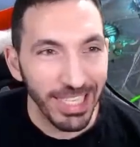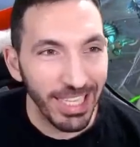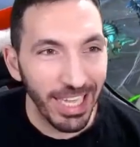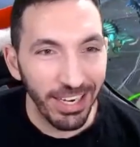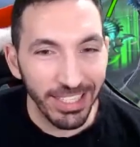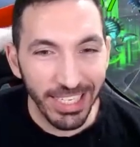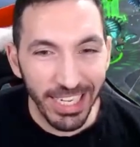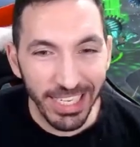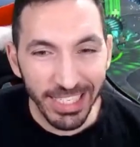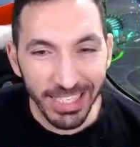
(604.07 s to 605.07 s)
there it
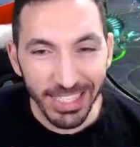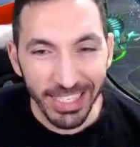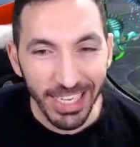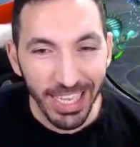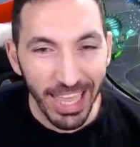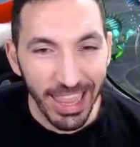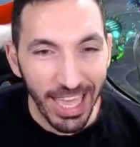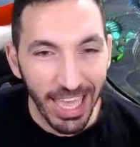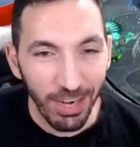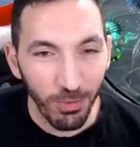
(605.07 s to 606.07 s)
is. And
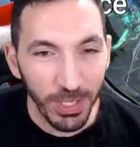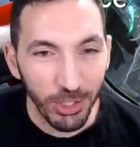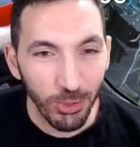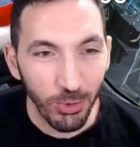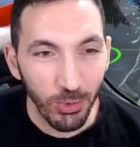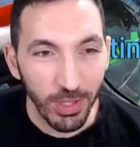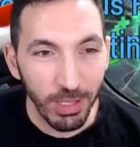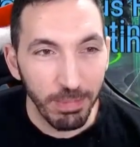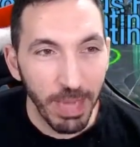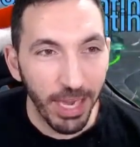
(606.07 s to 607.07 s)
then we do
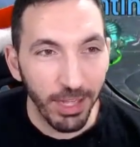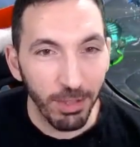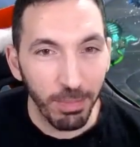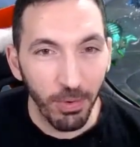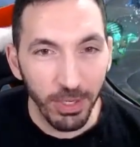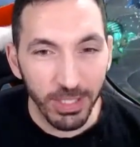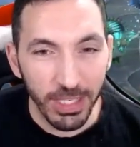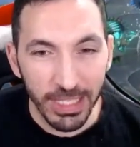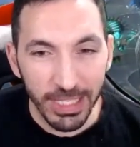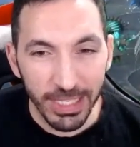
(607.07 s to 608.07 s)
the battle
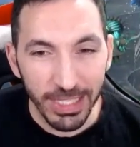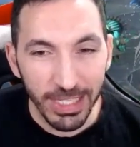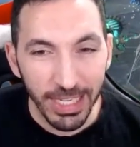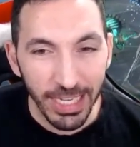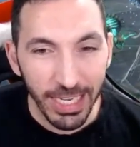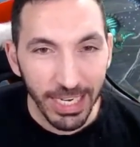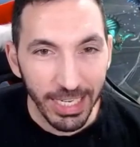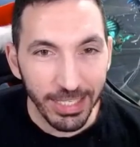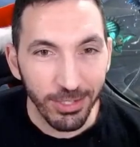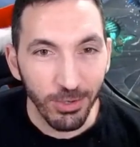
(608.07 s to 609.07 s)
poisons.
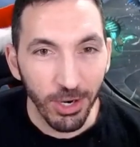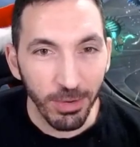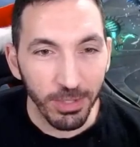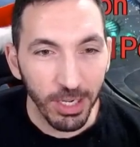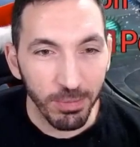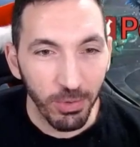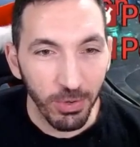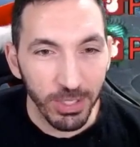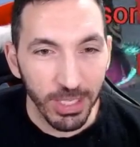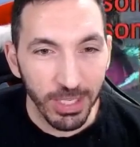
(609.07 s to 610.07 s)
Let's do Gurtug's
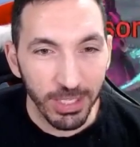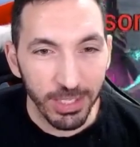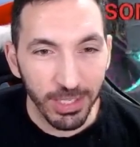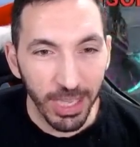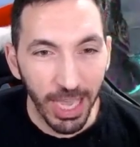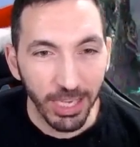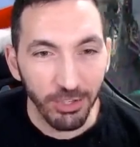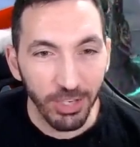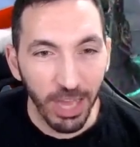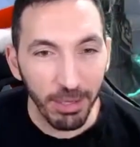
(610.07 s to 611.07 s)
poisons,
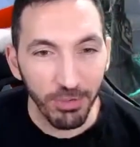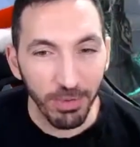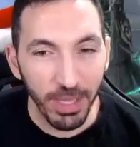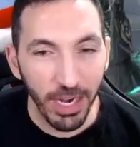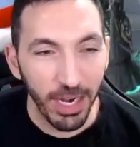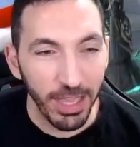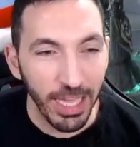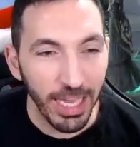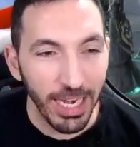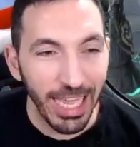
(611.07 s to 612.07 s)
extra damage from there, and
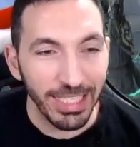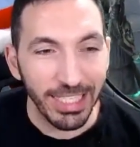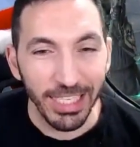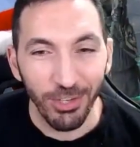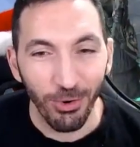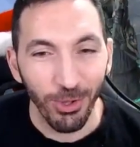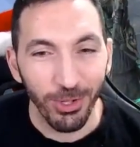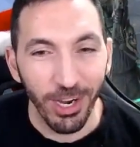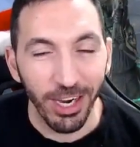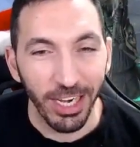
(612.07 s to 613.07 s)
then let's see the Royal
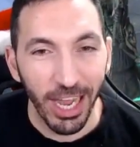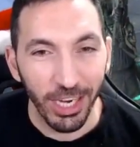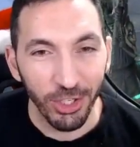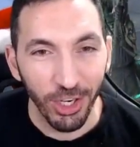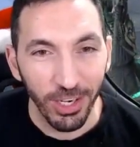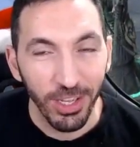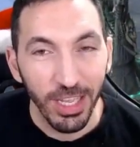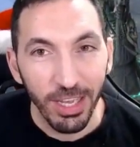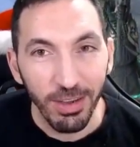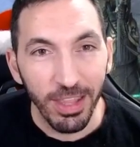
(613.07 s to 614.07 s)
Guard in action
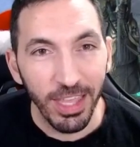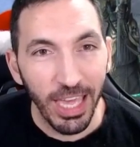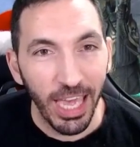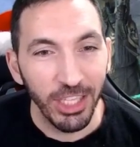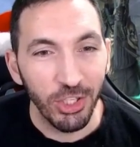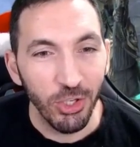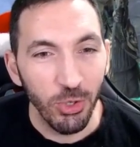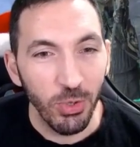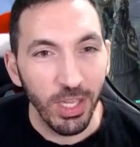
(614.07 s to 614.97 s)
with the A two